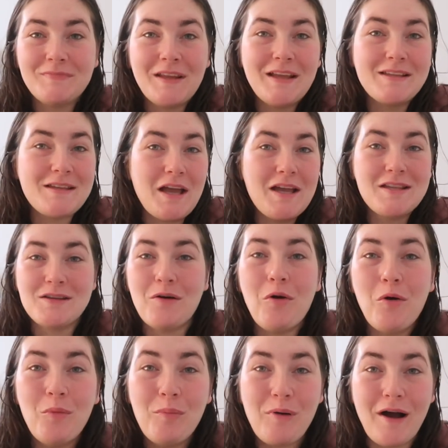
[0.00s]
it's it's a
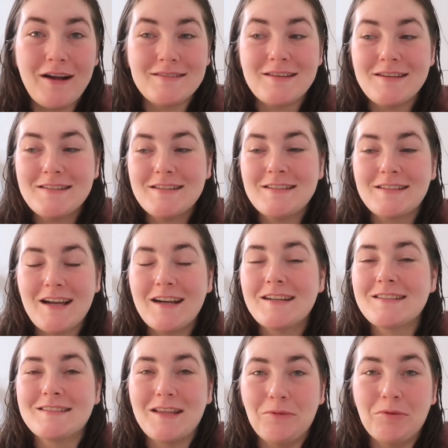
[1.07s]
whole process. He's kind
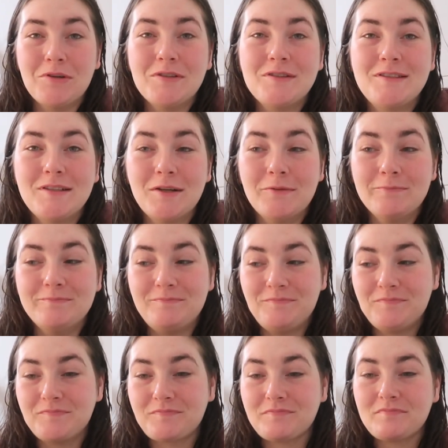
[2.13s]
of stubborn, so
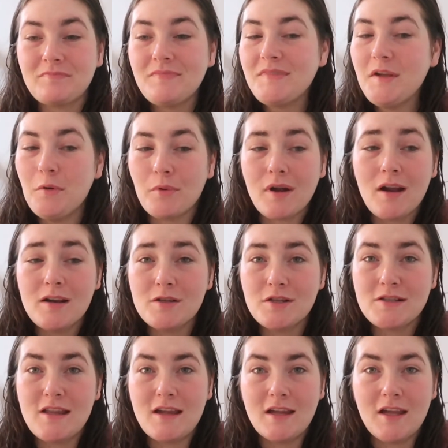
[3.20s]
we're kind of
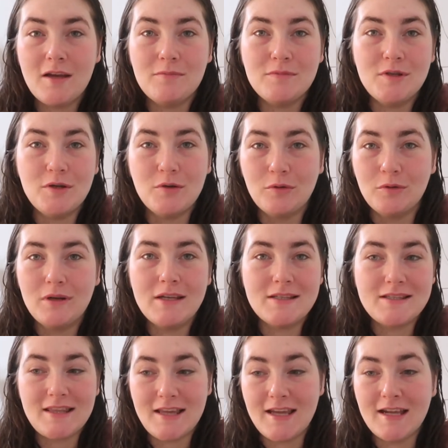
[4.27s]
just letting him do
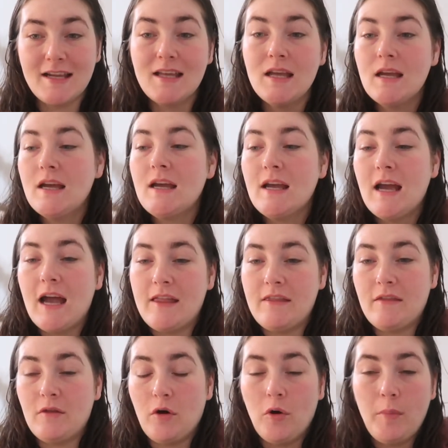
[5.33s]
his thing. And
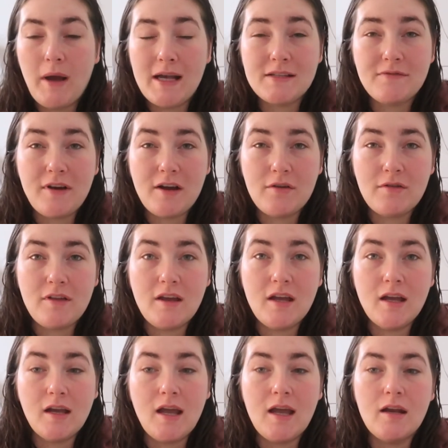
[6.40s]
then the whole pacifier
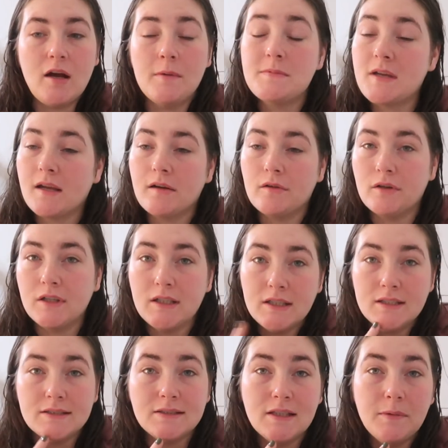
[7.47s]
thing and update on
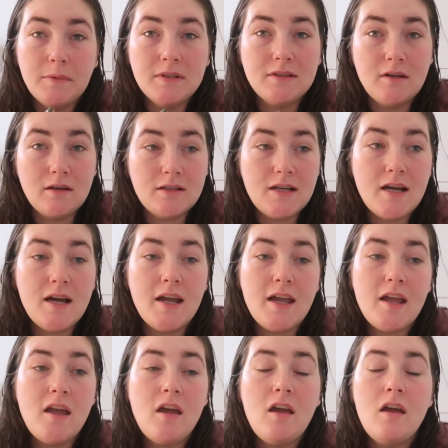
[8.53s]
his lip and tongue tie.